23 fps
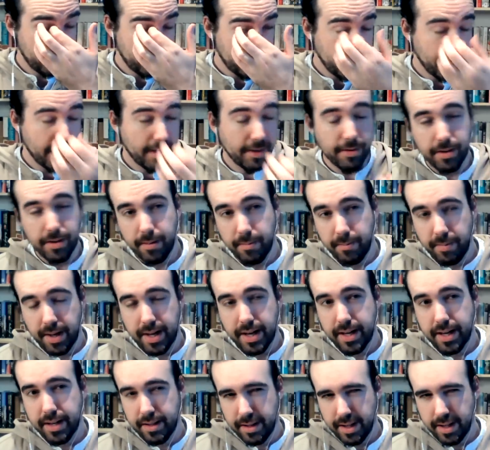known
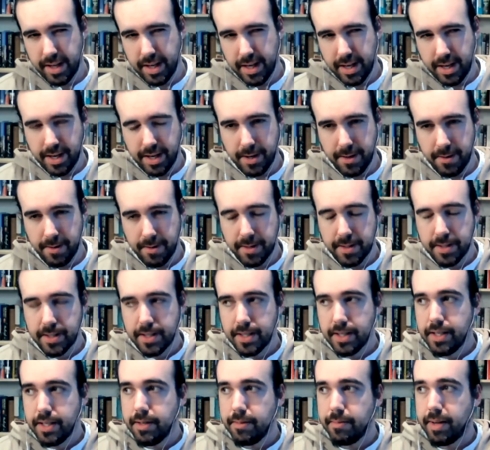by their
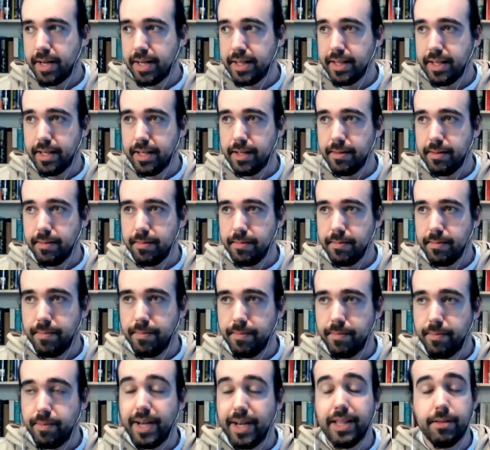by their
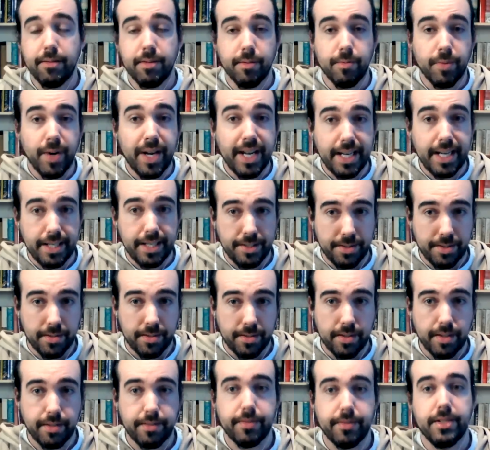where they were raised.
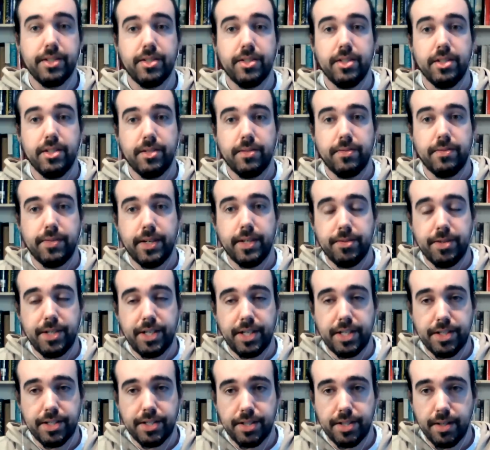So, for instance, Frederick
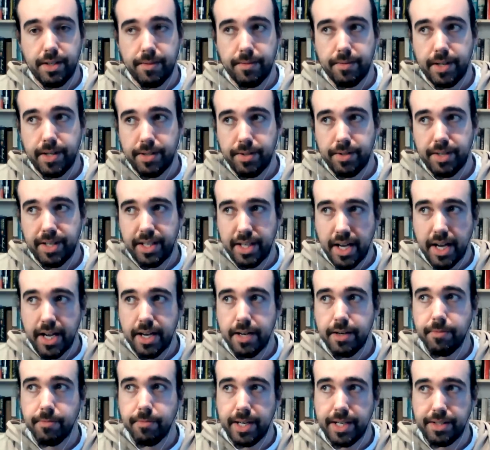Frederick
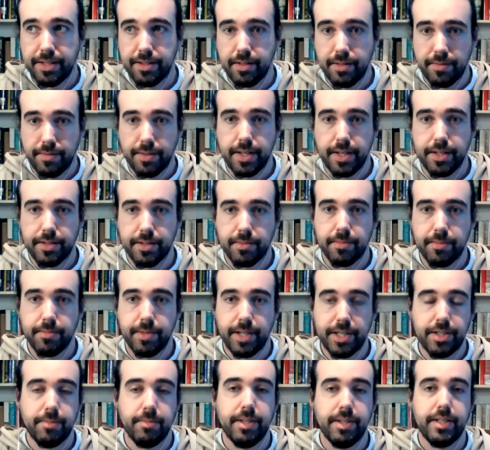Young raised the first
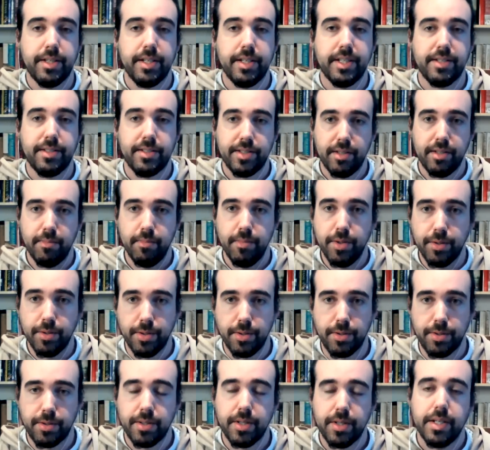regiment at
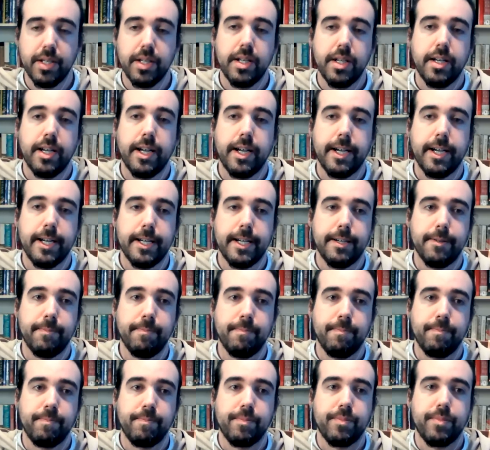Sirmoor, um,
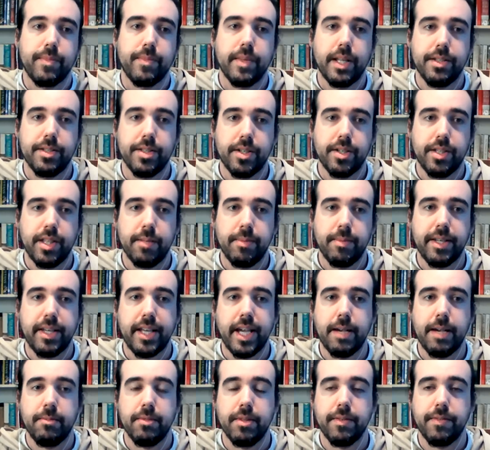and so they
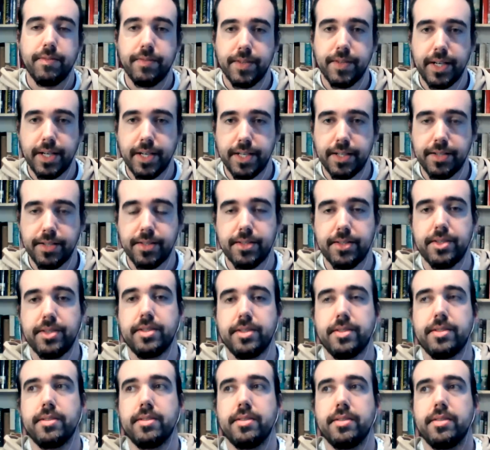became the
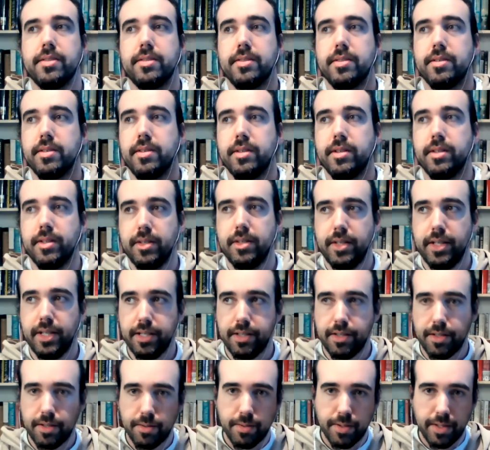first,
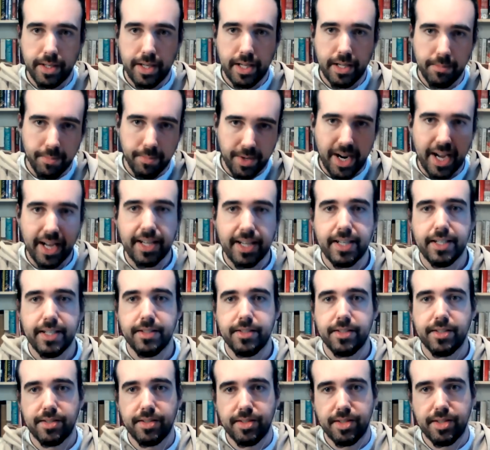in in
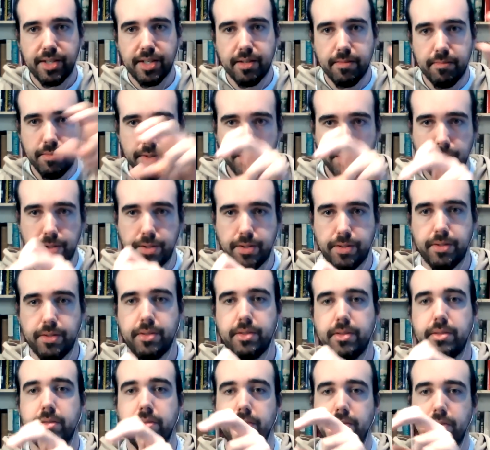brackets, Sirmoor
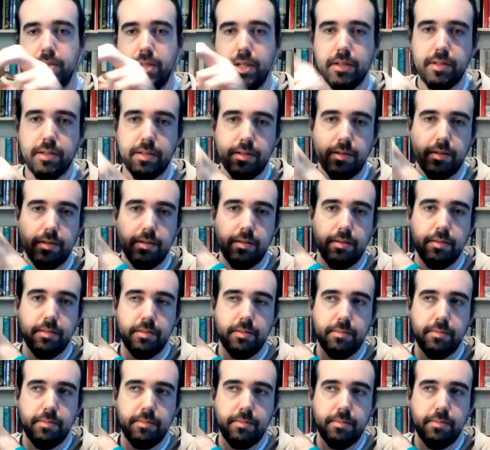local